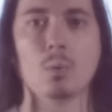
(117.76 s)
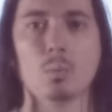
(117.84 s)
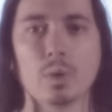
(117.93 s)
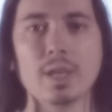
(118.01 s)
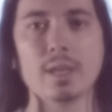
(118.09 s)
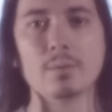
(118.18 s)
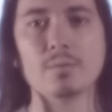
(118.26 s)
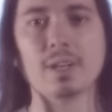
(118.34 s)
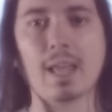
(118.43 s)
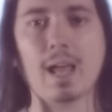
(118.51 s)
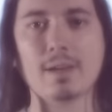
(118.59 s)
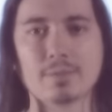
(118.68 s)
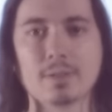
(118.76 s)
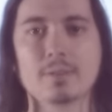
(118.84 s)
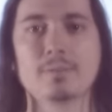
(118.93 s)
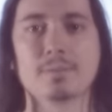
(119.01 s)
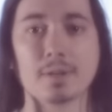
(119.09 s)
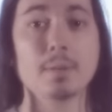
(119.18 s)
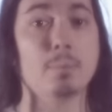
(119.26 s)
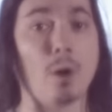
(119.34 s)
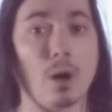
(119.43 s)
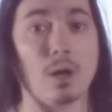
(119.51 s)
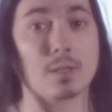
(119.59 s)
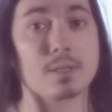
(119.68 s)
we will have three
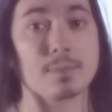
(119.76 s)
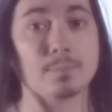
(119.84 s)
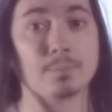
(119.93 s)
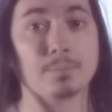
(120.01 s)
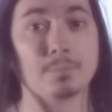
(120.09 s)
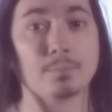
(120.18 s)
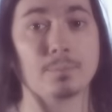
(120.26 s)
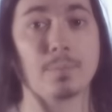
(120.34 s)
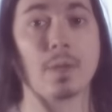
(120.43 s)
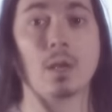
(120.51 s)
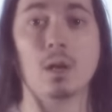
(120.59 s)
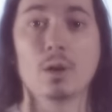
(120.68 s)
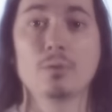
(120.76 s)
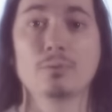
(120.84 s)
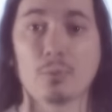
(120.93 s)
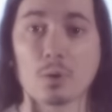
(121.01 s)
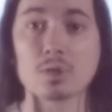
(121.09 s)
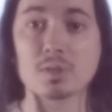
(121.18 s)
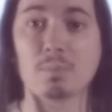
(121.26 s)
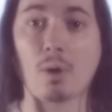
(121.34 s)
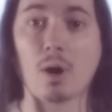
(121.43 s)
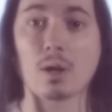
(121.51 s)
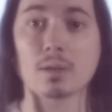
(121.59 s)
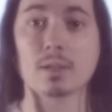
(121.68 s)
parts. First
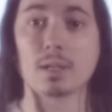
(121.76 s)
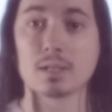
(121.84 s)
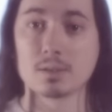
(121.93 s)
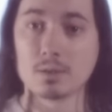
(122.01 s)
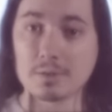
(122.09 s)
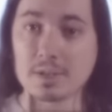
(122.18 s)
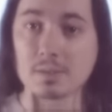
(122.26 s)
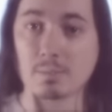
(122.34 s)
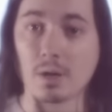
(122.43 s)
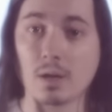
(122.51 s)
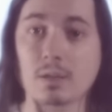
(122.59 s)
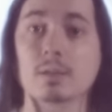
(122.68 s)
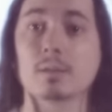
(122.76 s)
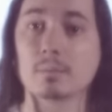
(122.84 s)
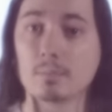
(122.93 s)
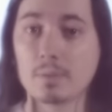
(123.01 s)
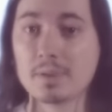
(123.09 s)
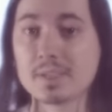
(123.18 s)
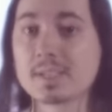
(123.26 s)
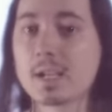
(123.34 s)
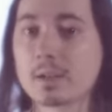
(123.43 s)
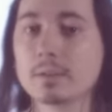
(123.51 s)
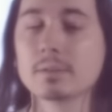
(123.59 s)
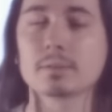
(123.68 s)
part is not this part, but the
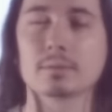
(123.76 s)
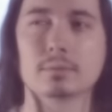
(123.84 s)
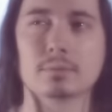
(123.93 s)
second.